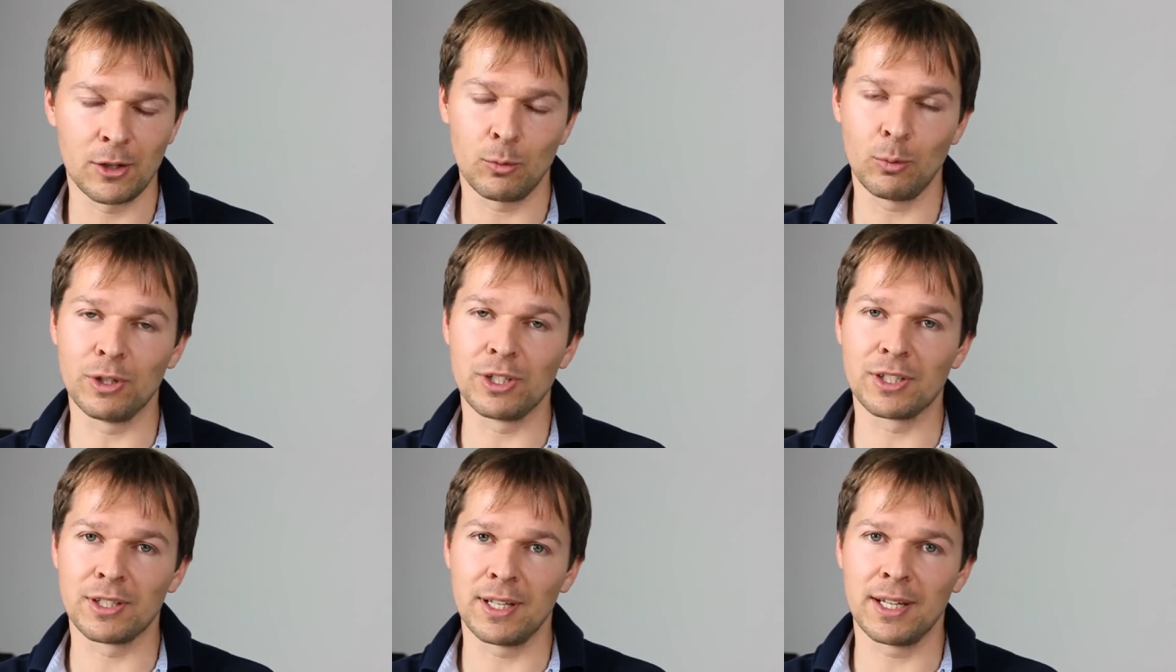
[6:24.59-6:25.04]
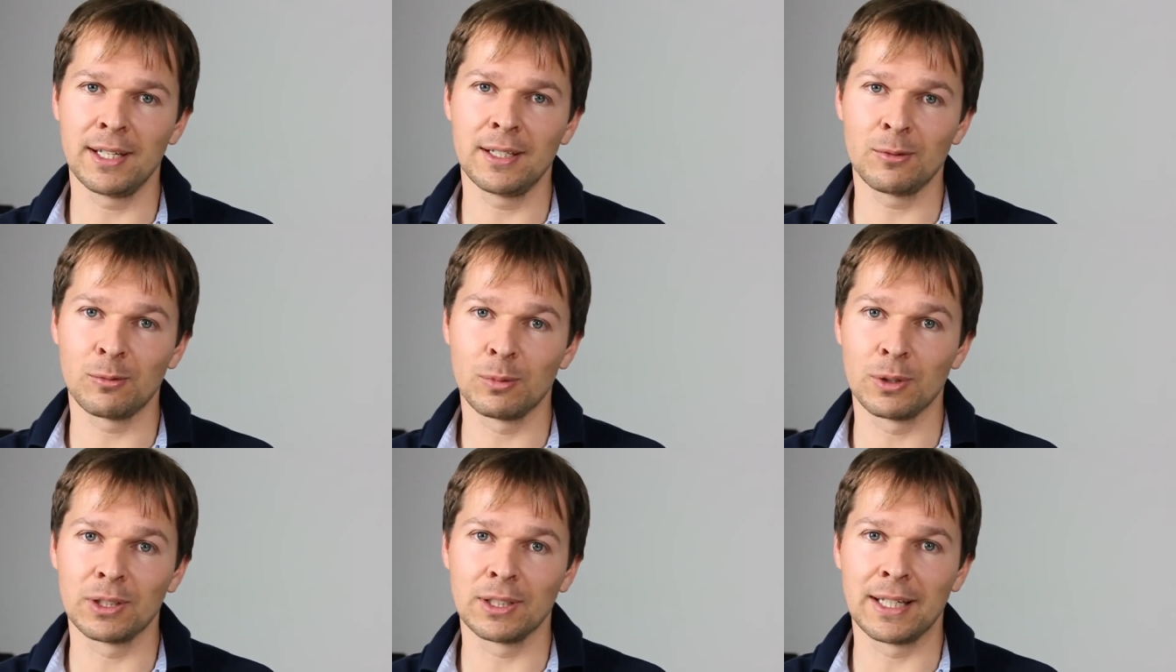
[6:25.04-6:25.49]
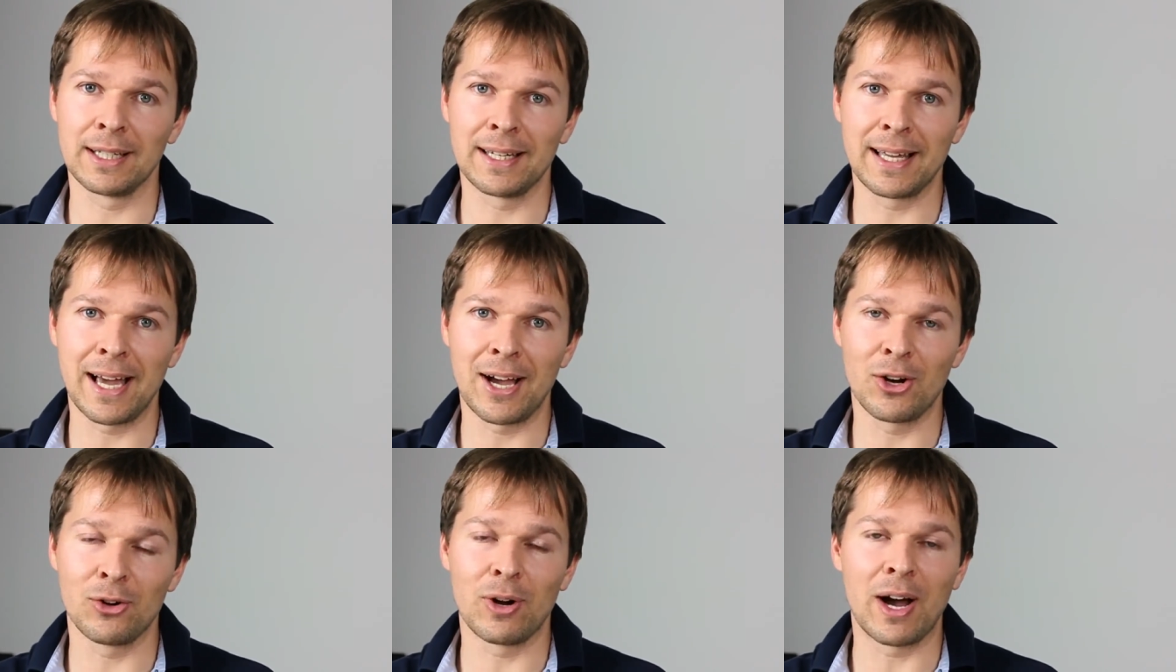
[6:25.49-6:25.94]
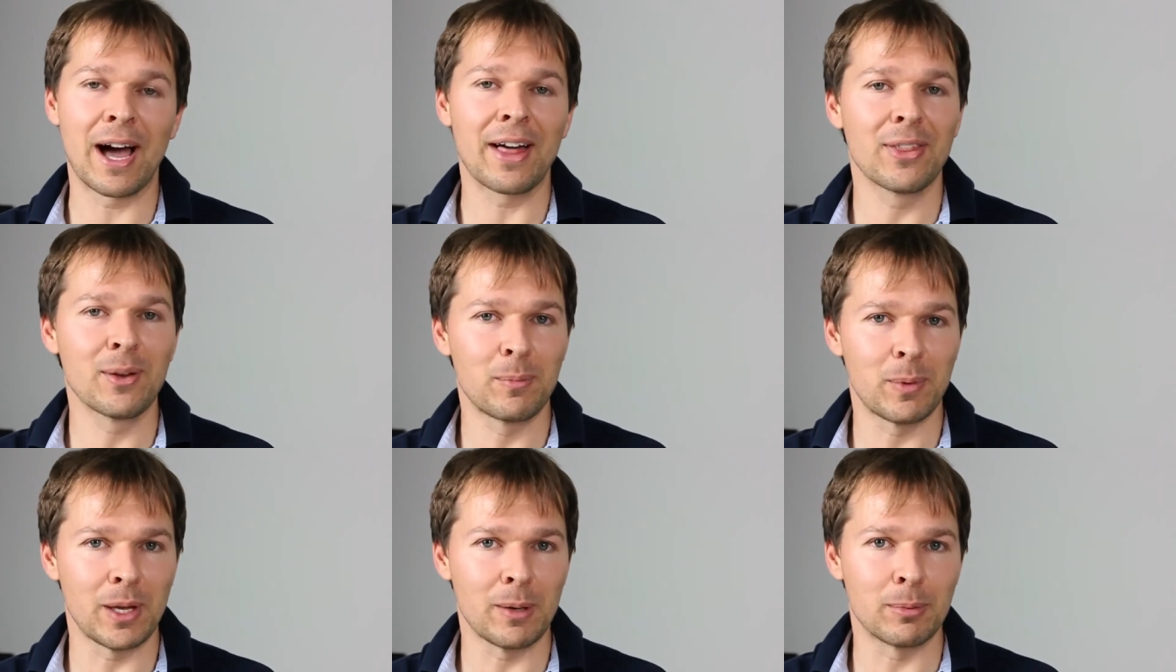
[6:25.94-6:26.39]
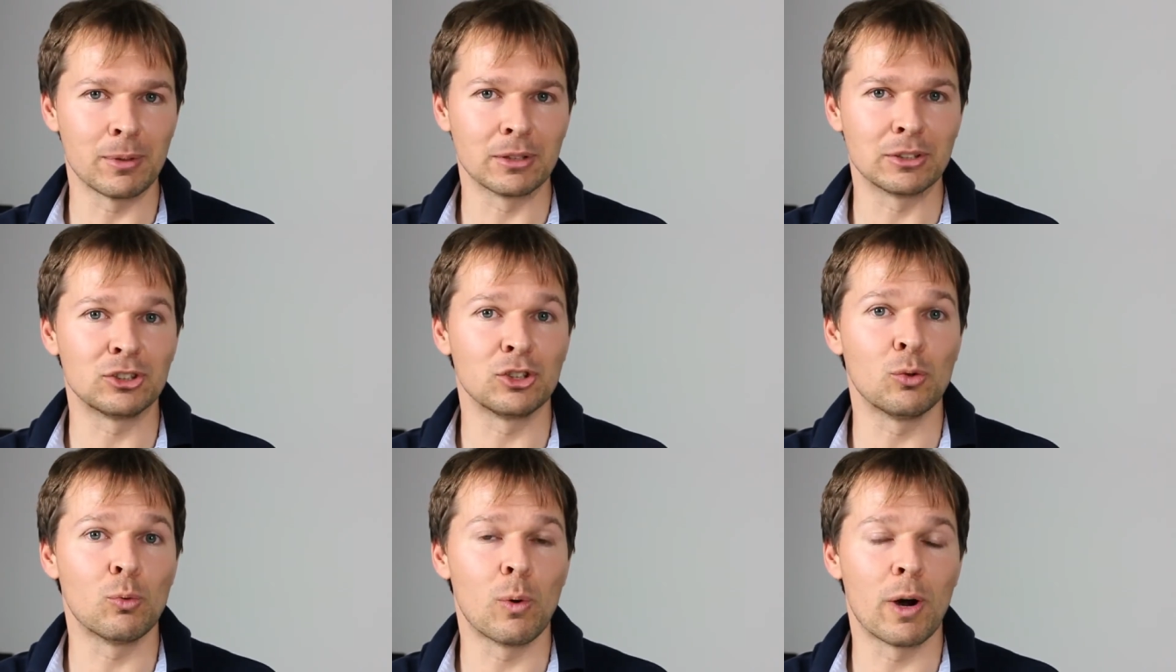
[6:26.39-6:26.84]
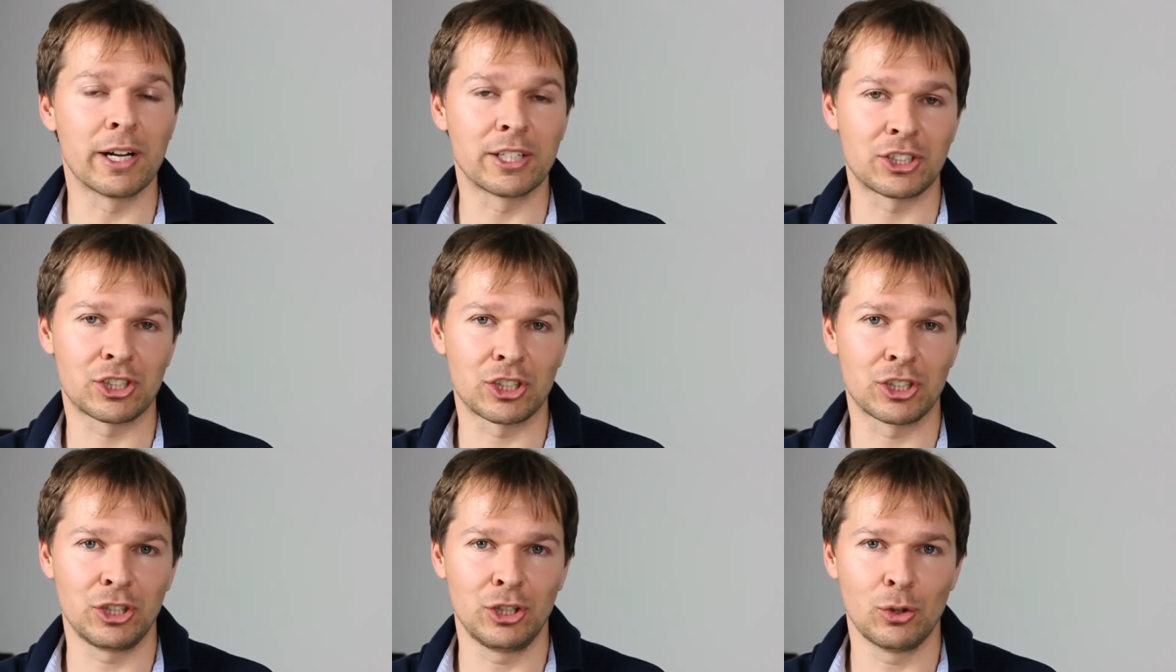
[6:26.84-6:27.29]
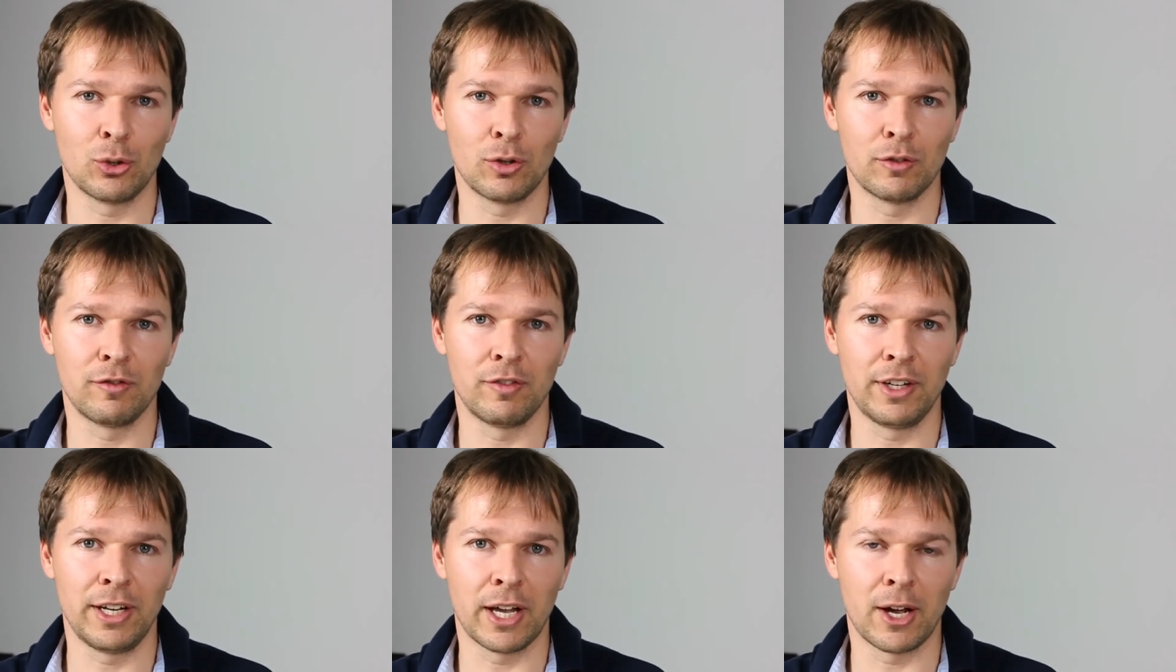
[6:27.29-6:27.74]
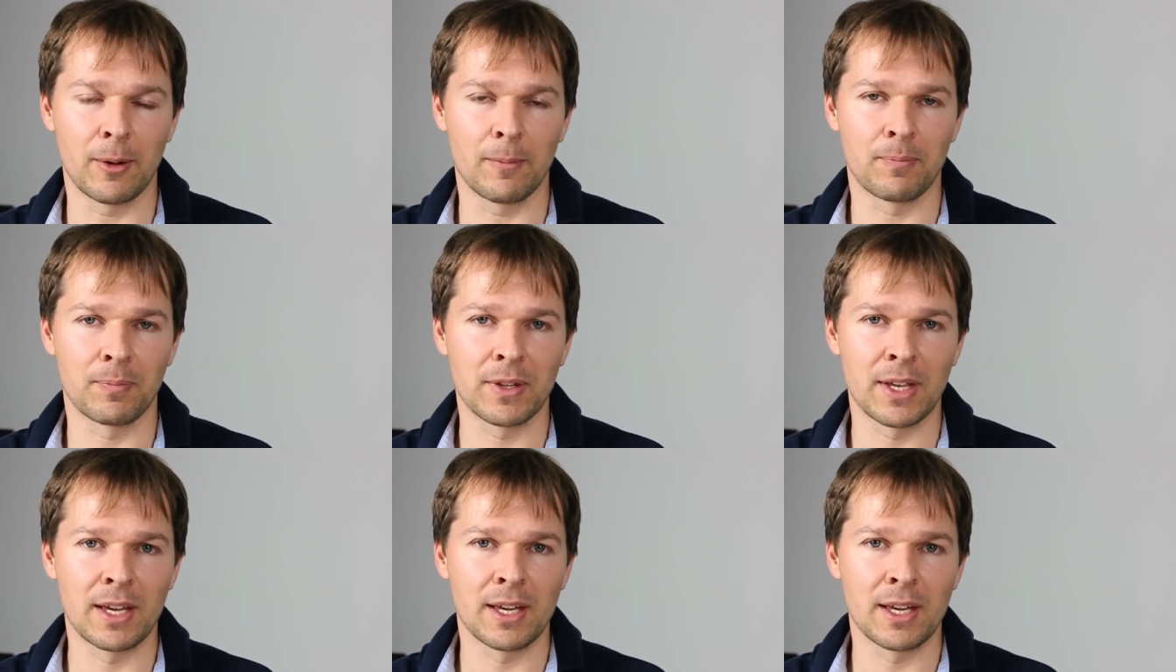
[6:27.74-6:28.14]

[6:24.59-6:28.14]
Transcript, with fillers: which then will allow other people to watch your video.